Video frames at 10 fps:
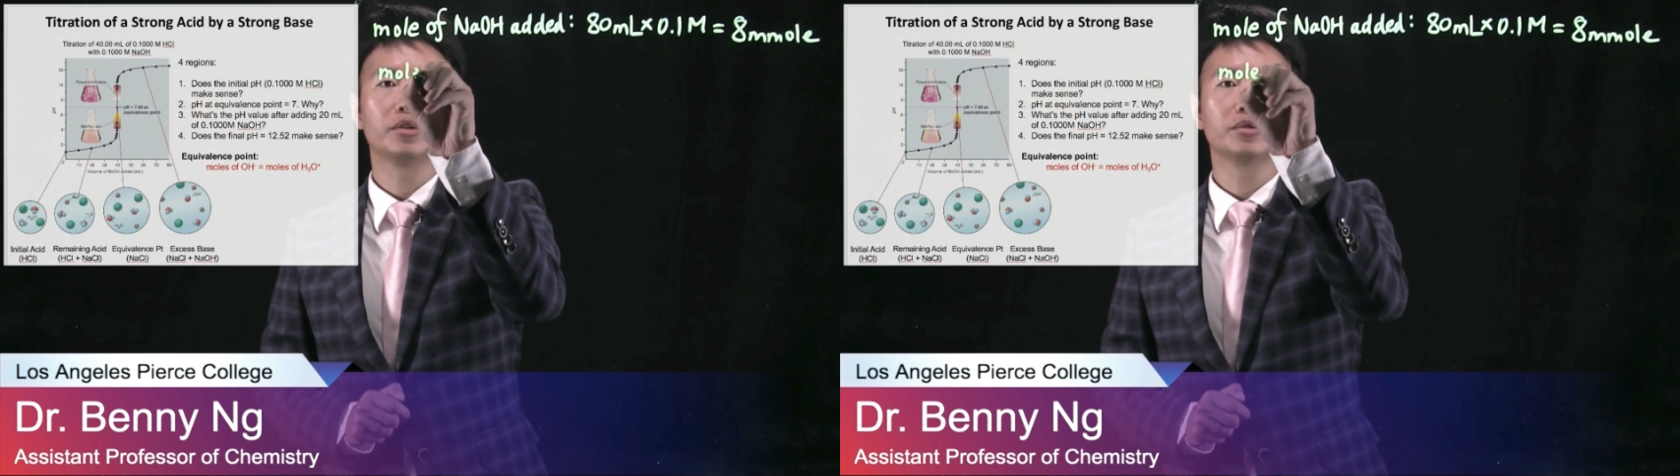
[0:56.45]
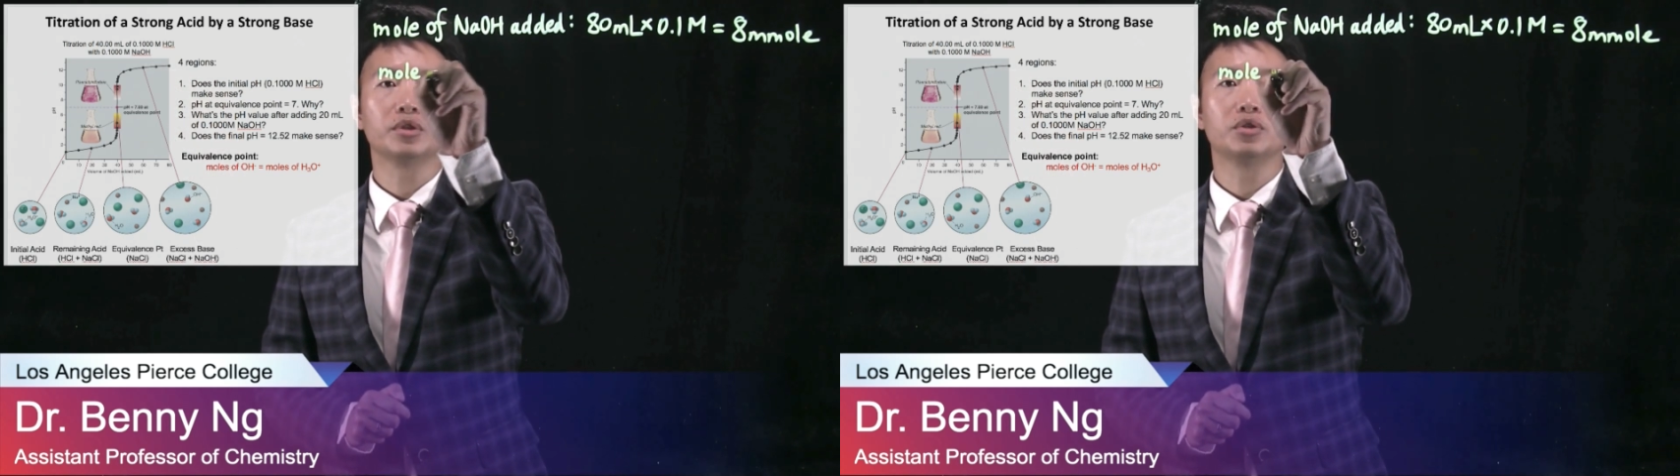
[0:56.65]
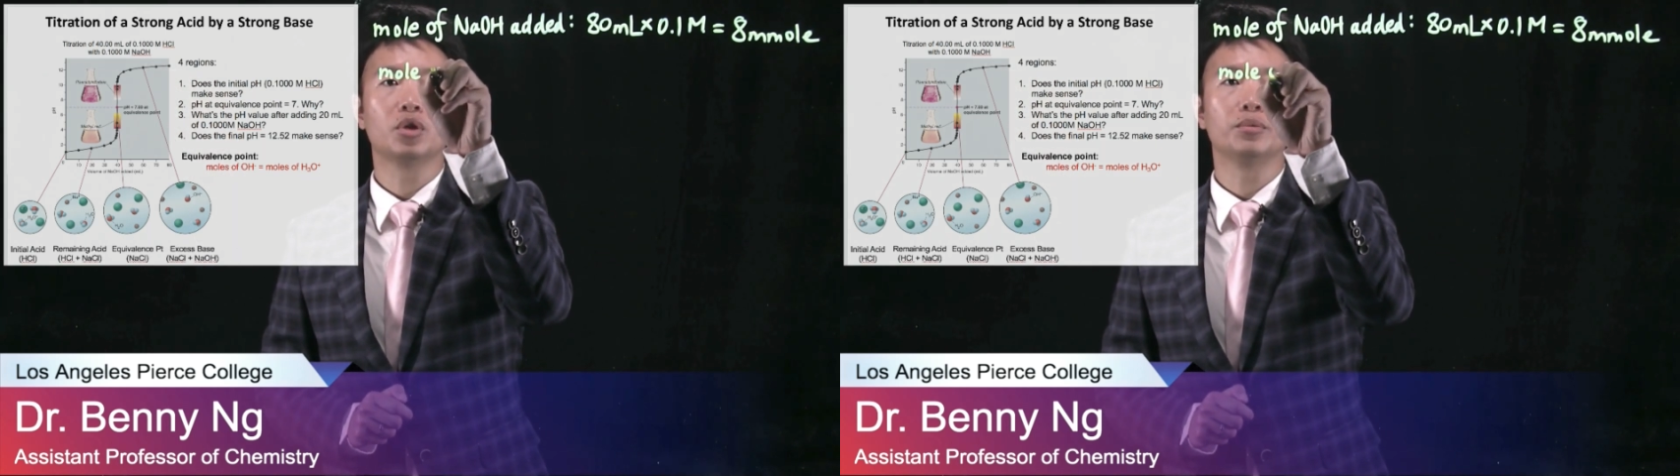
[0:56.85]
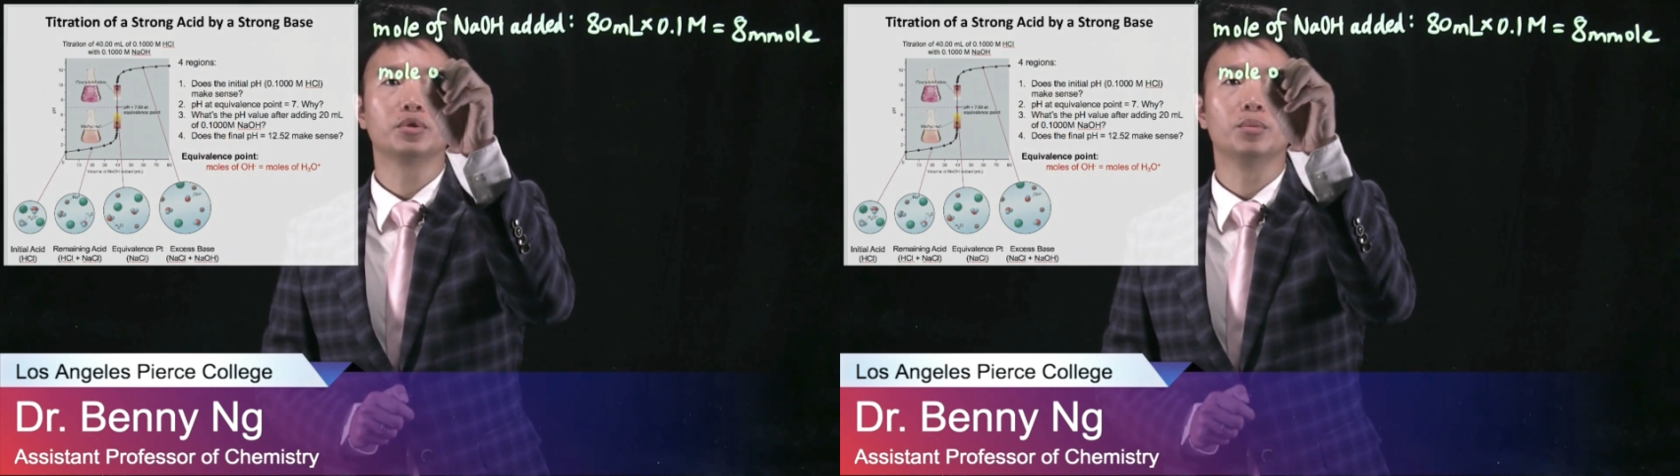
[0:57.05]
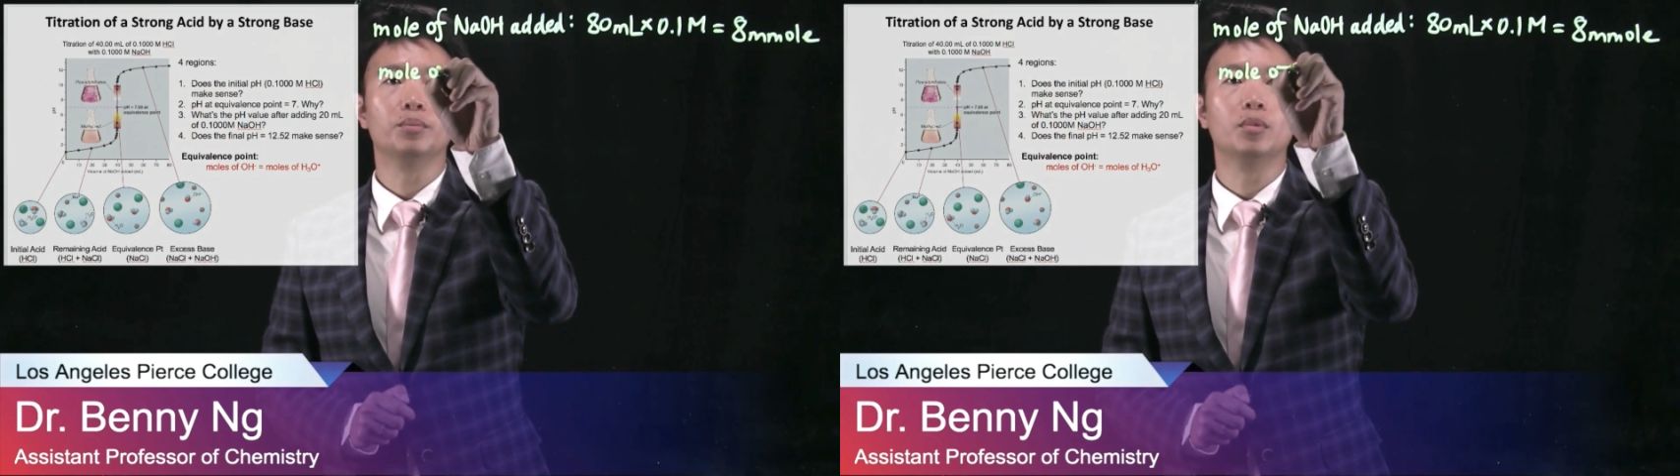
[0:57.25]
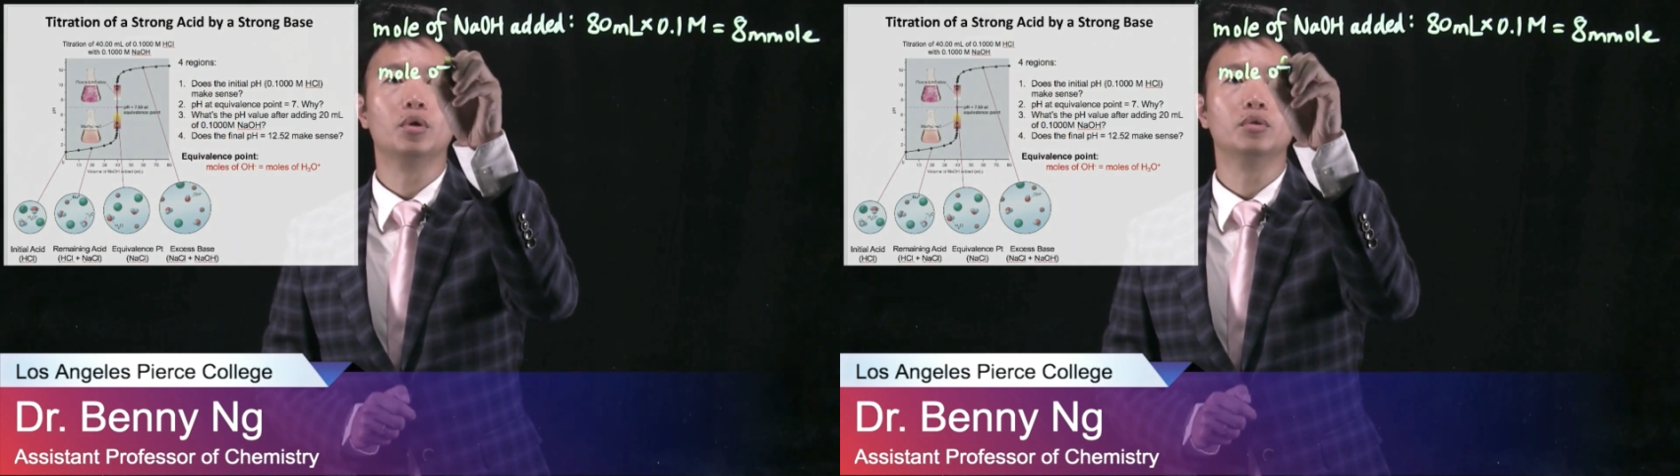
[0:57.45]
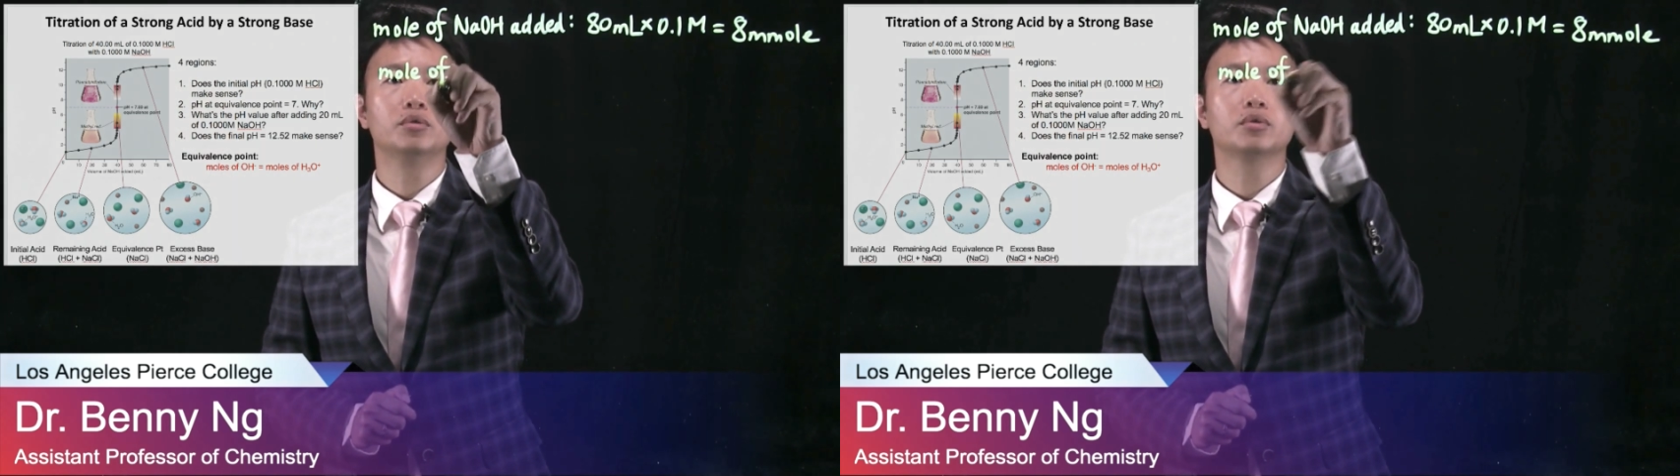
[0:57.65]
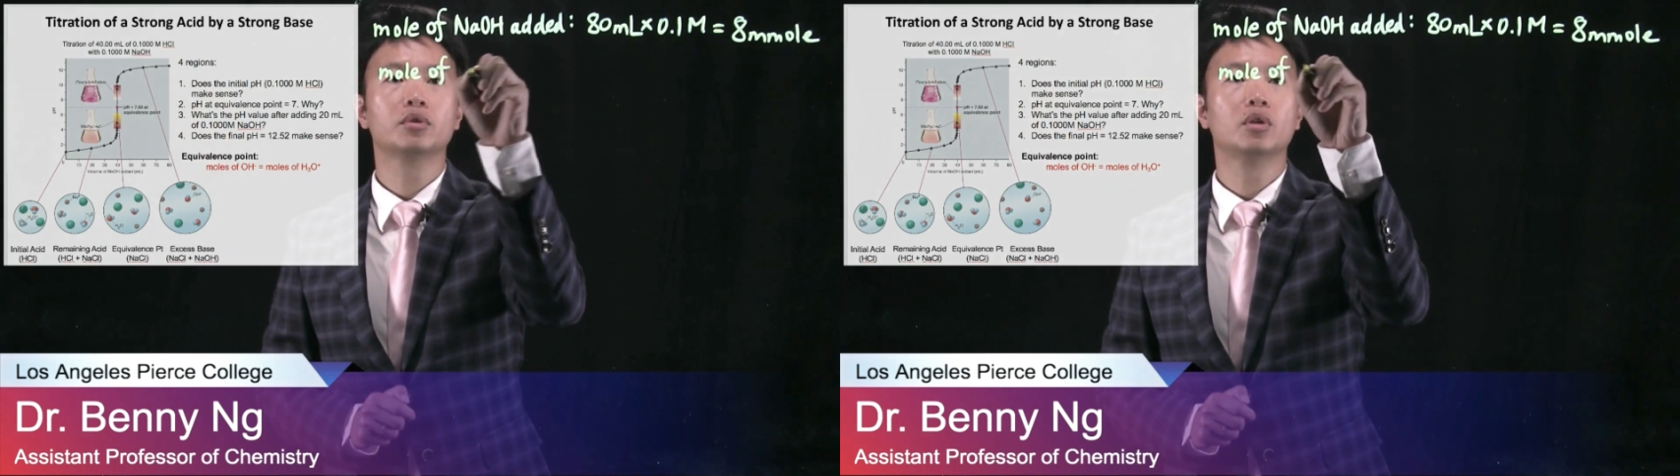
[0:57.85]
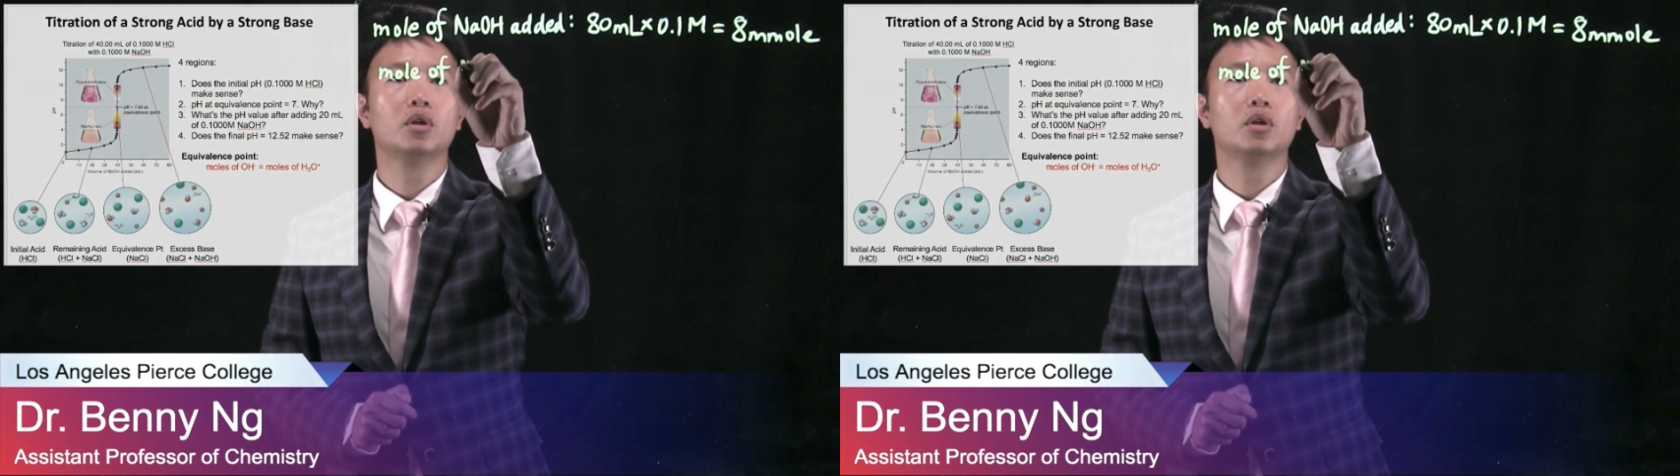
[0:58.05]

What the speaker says: also determine the moles